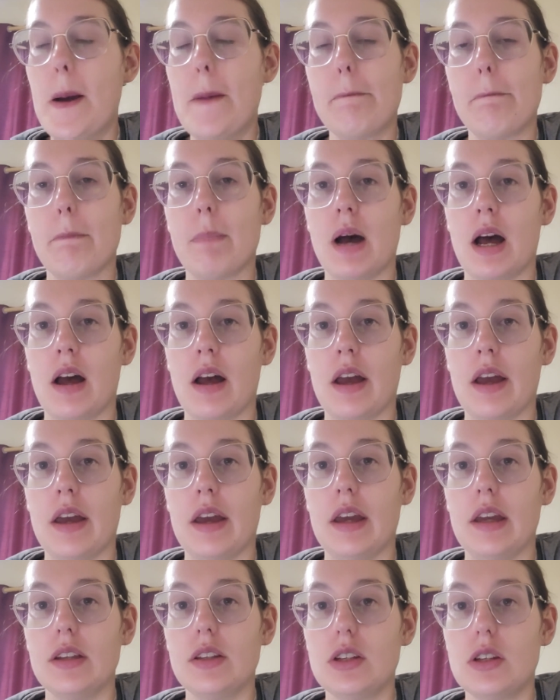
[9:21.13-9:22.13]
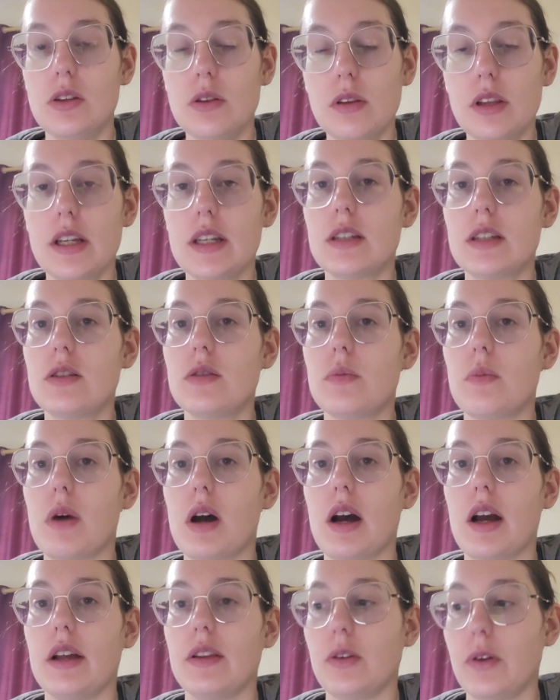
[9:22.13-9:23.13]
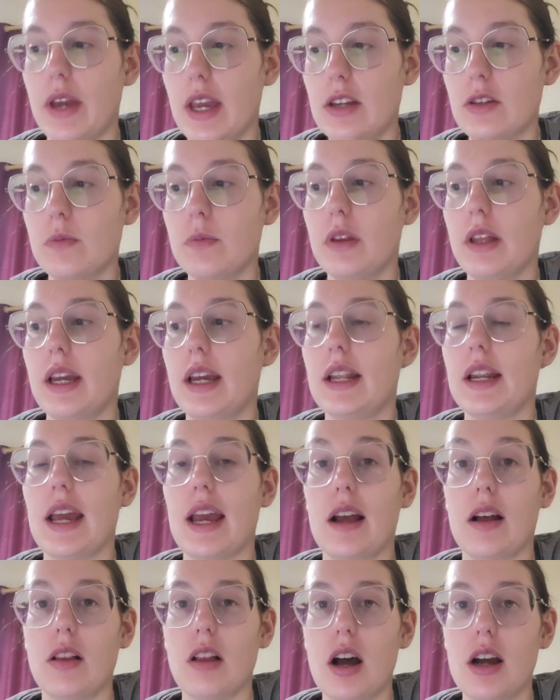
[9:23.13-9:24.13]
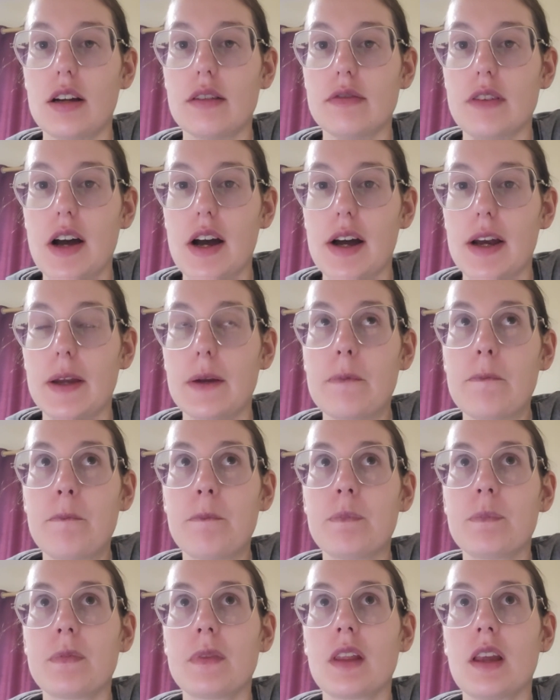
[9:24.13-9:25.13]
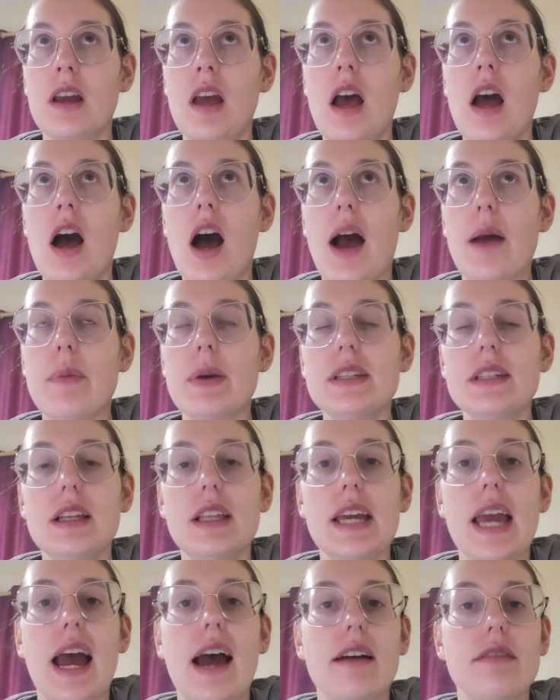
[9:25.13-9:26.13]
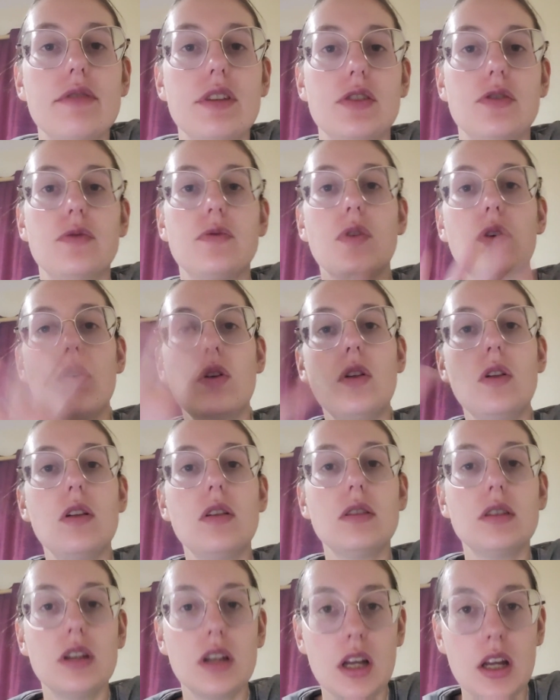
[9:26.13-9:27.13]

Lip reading: my to-do list, my location plan, and Clockify, I basically have this full